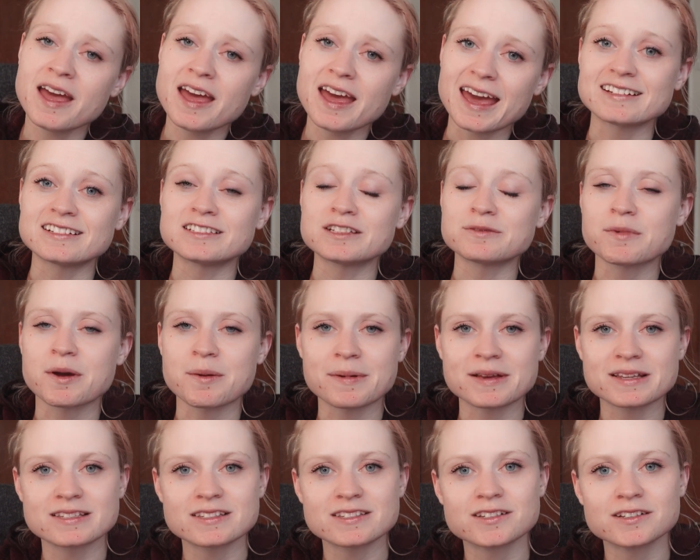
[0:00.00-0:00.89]
I'll do my
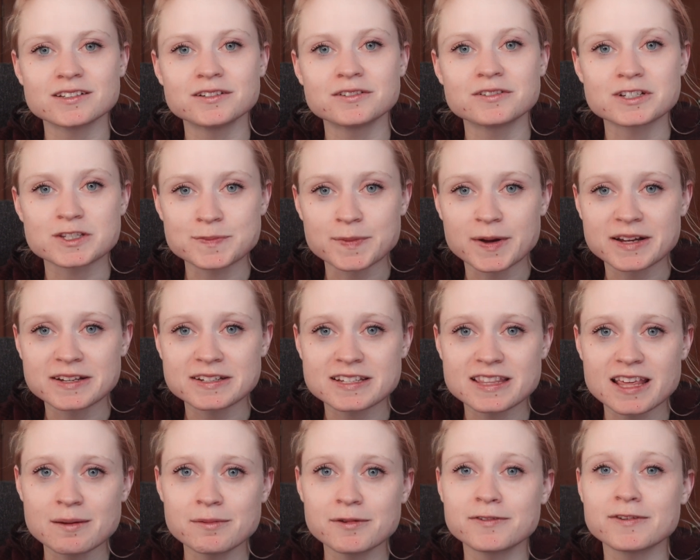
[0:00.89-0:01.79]
best to respond to
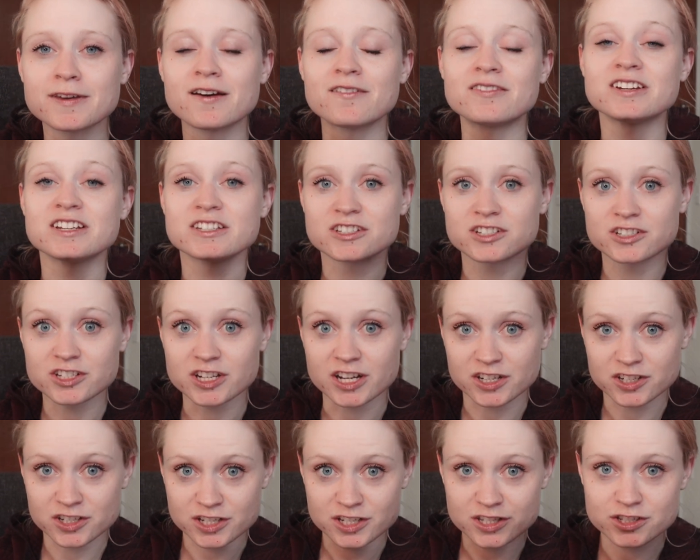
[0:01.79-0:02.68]
them. If you have any
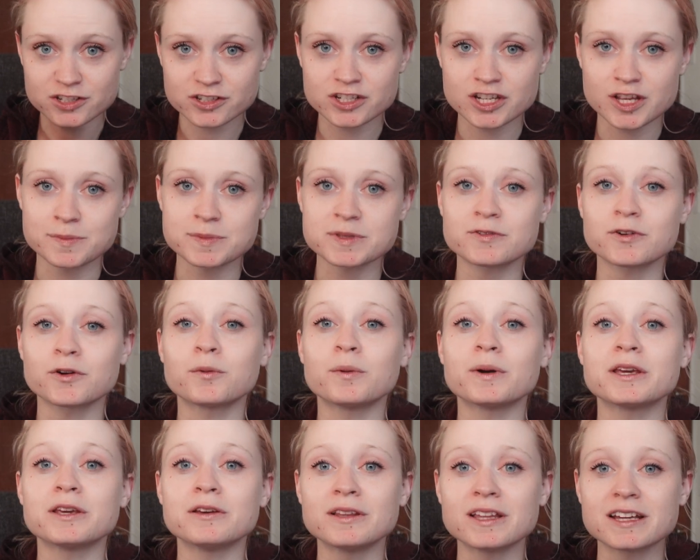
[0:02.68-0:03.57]
suggestions or tips for
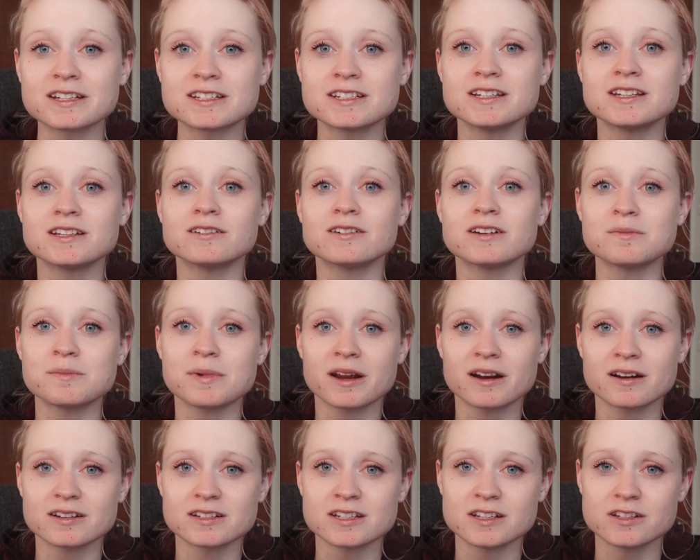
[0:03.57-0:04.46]
what you like to do in
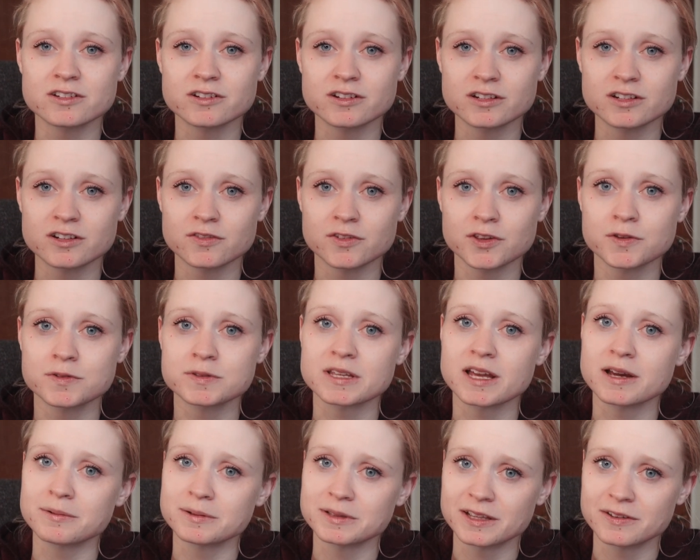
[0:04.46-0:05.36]
parent-teacher interviews,
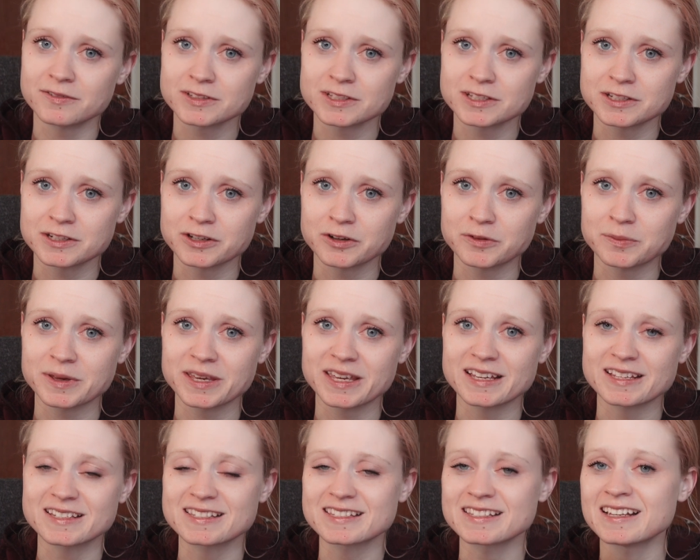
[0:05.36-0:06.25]
I would love to know,
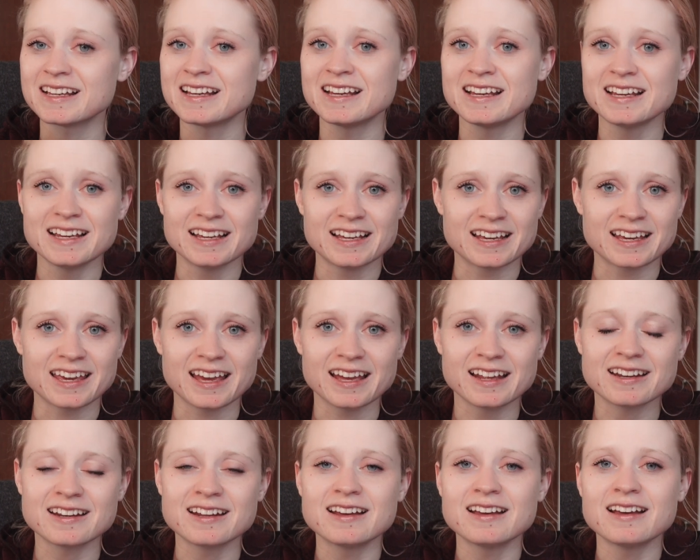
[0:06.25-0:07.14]
because
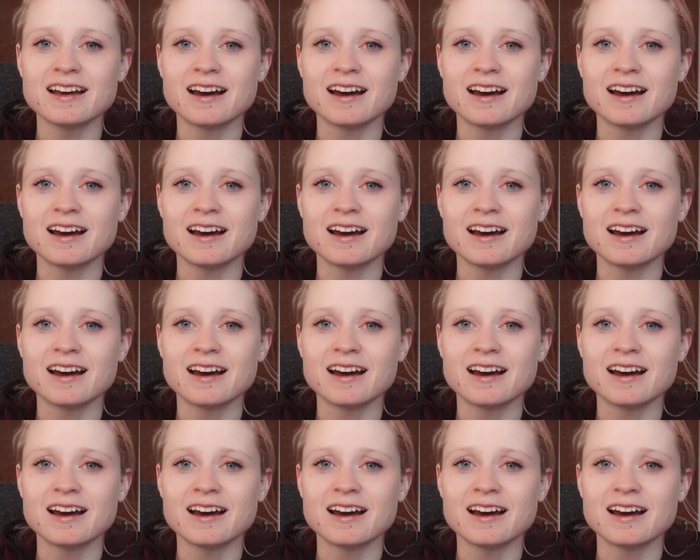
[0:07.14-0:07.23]
again,